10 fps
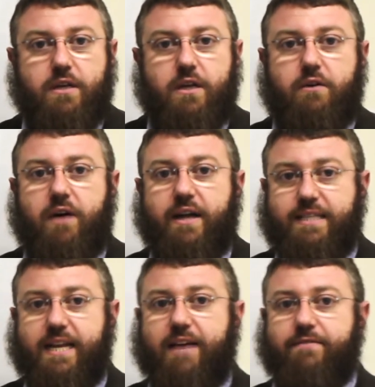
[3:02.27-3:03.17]
I
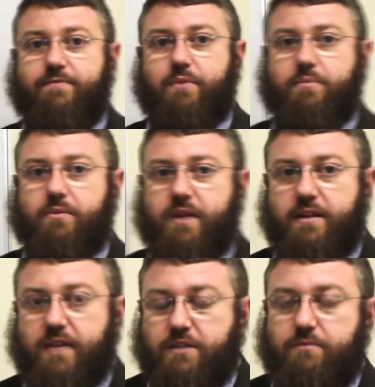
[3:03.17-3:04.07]
did have people get
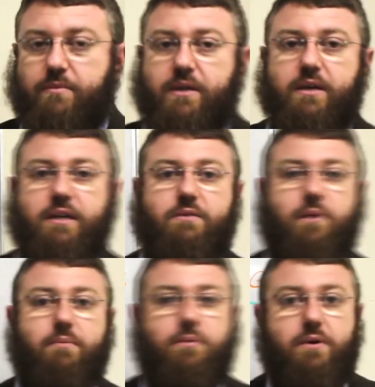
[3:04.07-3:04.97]
in touch with me at
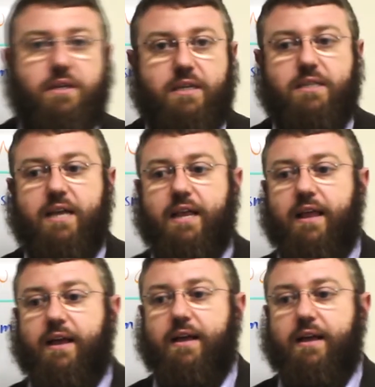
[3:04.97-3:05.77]
one point and saying